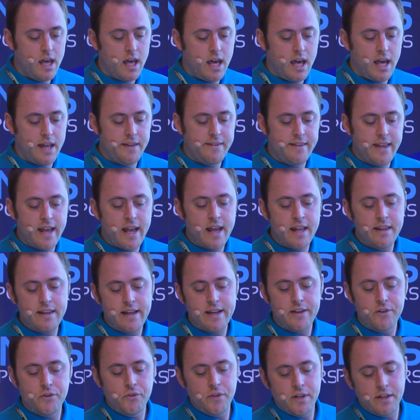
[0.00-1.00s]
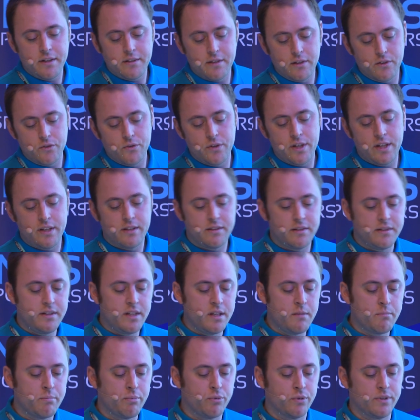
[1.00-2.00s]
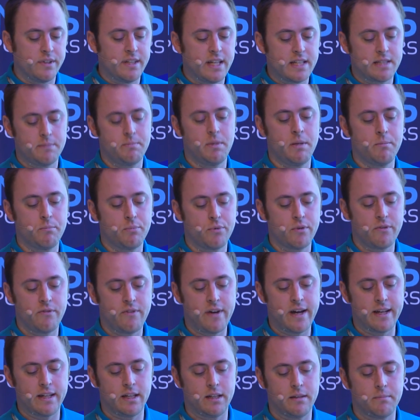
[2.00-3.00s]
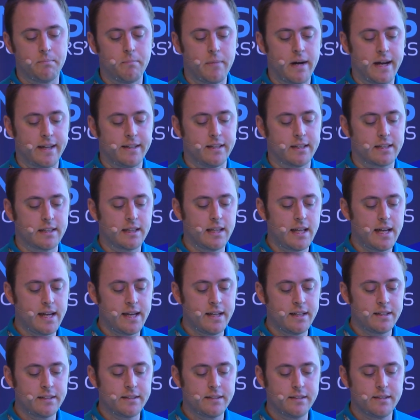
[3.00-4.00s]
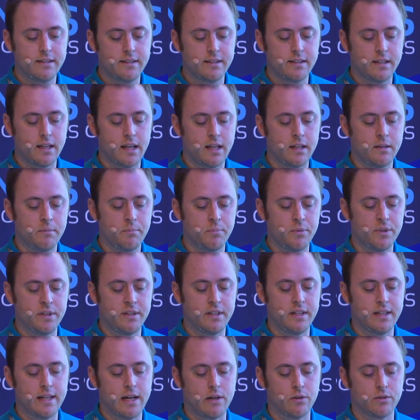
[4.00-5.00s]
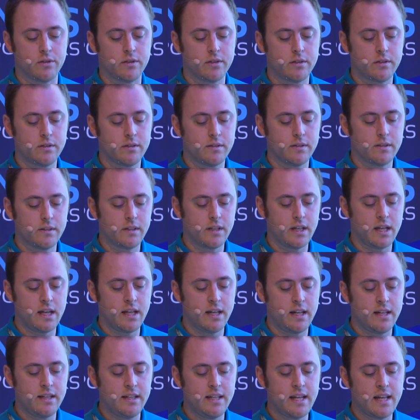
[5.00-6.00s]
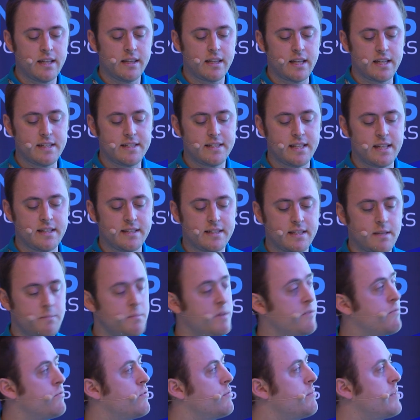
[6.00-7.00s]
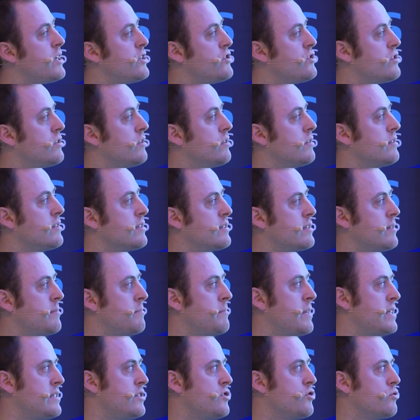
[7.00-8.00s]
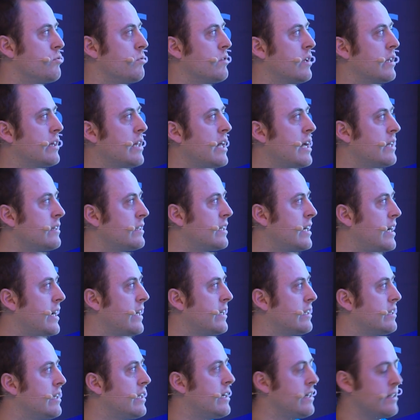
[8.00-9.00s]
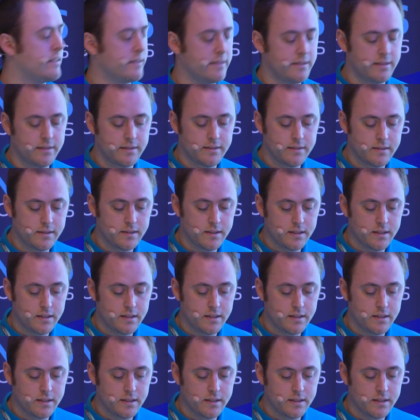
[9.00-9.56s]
And then I read the input that's been provided by the client and print it out. And at the end, I send some information, some message to the client, hi client.